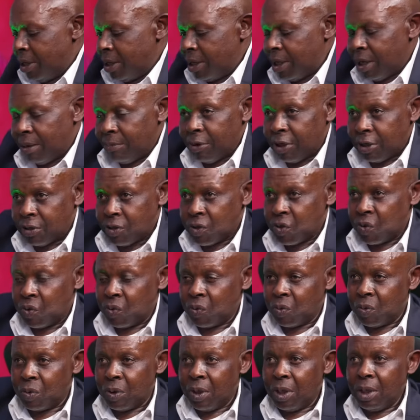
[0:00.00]
Number
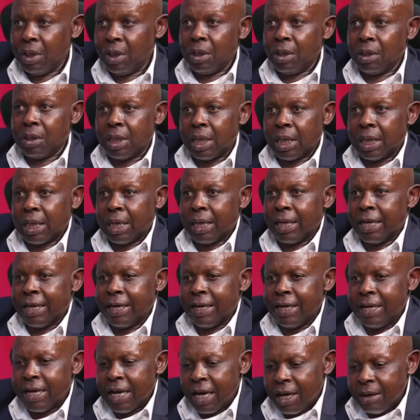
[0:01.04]
two, there are a
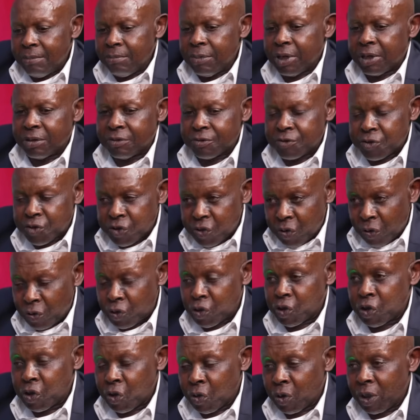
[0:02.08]
number of
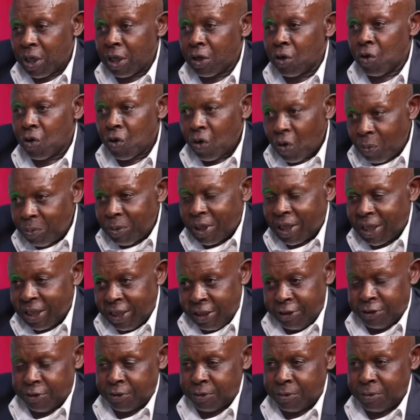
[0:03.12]
socio-economic
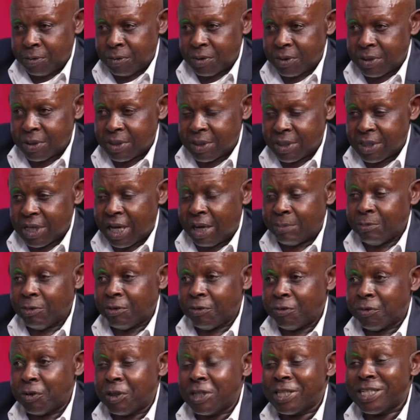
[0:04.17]
issues, some
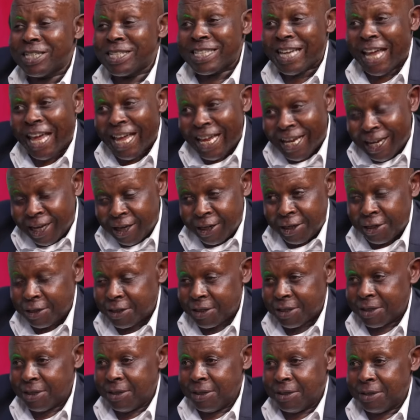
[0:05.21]
of which is
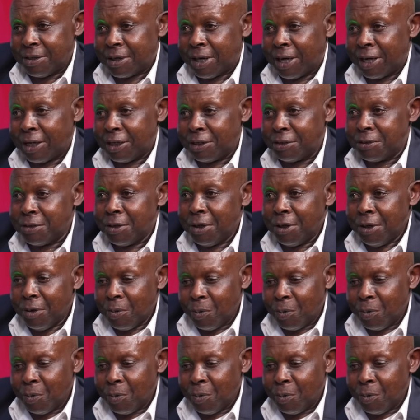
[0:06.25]
health, right?